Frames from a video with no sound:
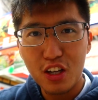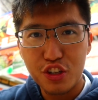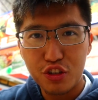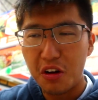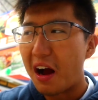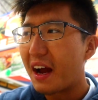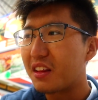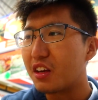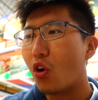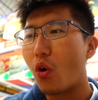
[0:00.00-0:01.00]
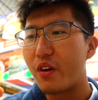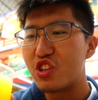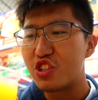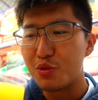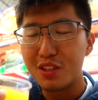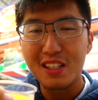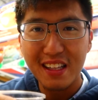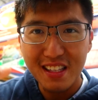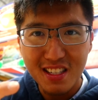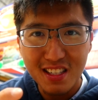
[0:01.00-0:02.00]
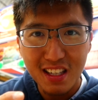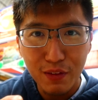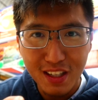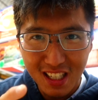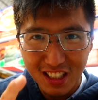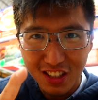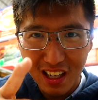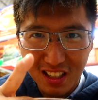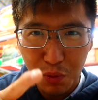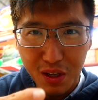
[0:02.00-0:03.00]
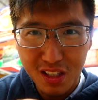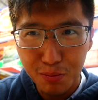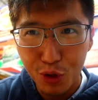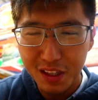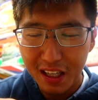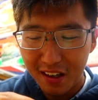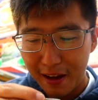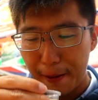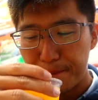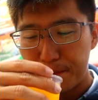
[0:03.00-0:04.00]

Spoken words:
and try the orange juice. Let's see if it's as good as the ones in Monterrey.